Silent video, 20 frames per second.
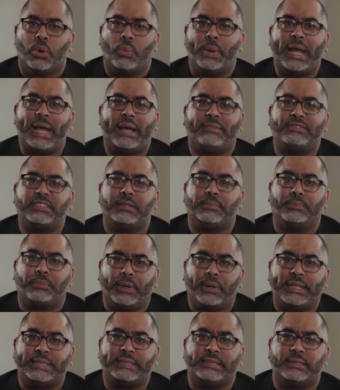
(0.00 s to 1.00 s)
we have to
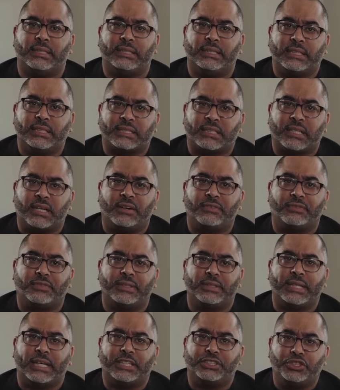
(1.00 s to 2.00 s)
embrace the
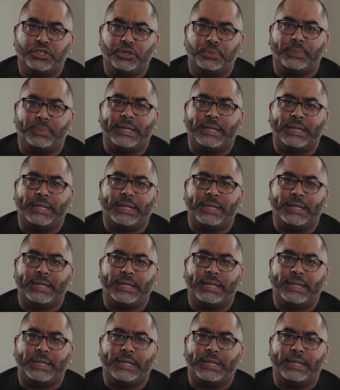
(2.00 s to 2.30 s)
discomfort that true